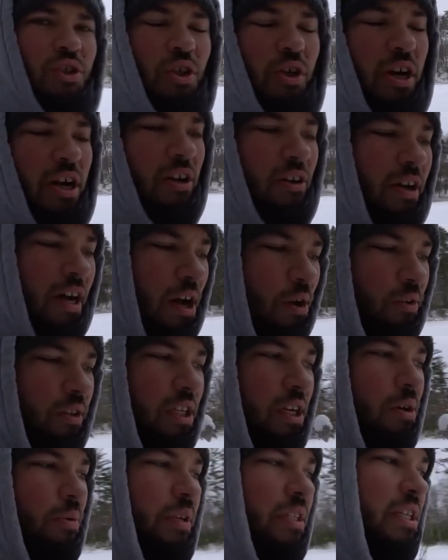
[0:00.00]
trail out
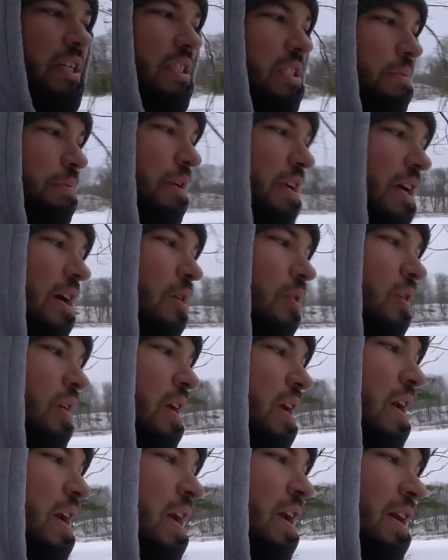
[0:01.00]
there we did spot out
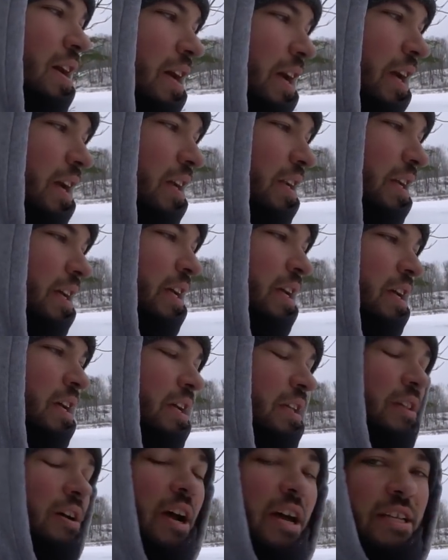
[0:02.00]
and
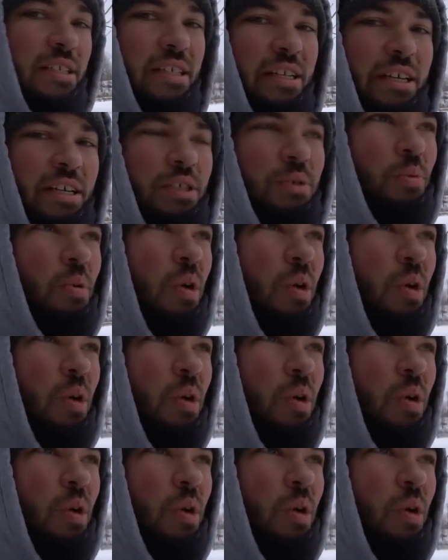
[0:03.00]
the ice is